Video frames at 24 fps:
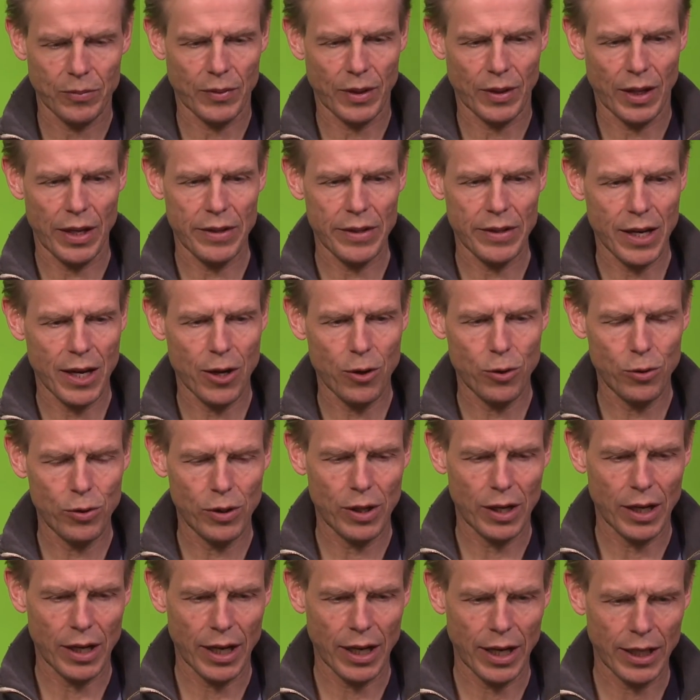And now
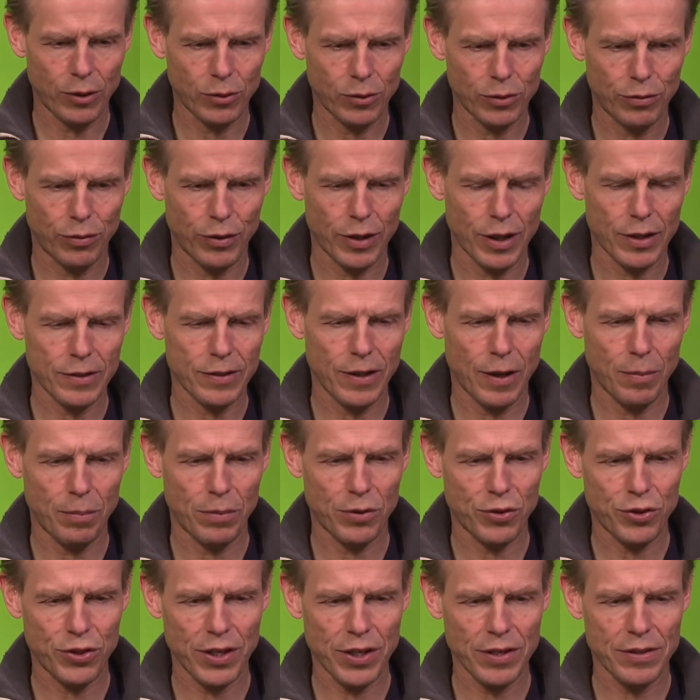I could, for example,
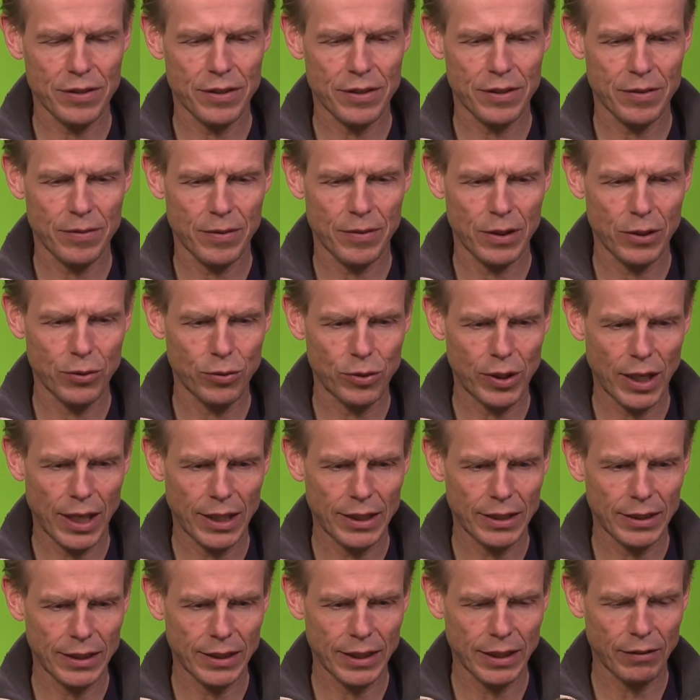just look at
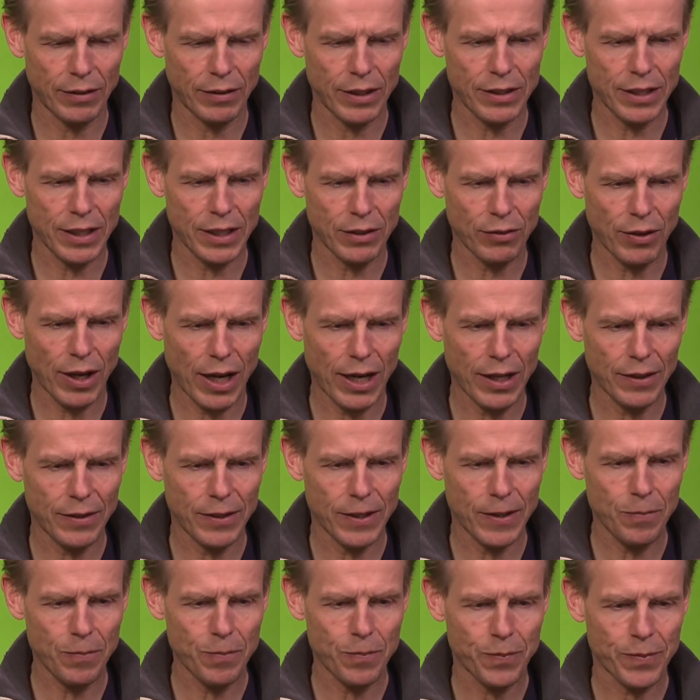the degree
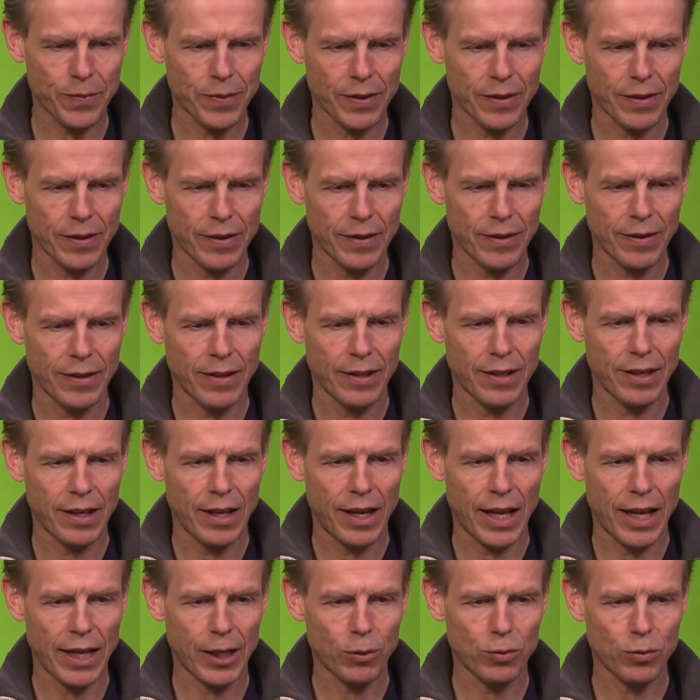centrality.
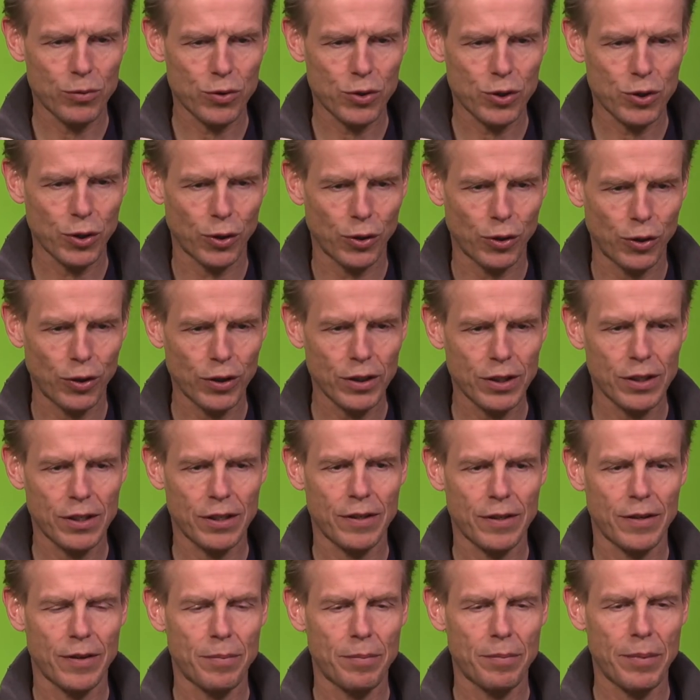I could sort
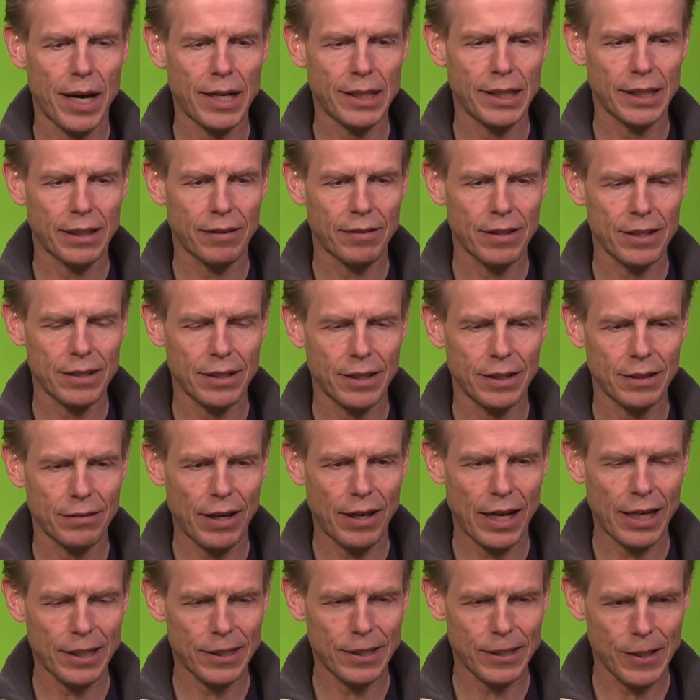by degree
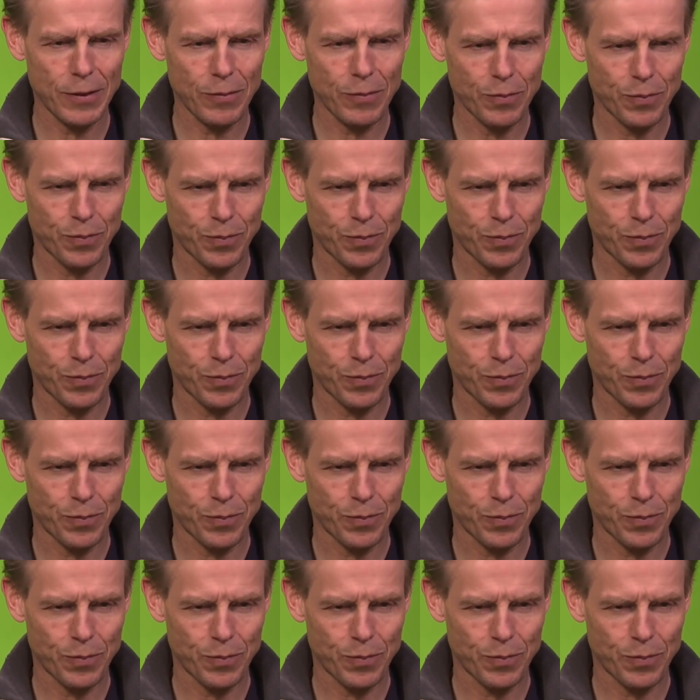centrality.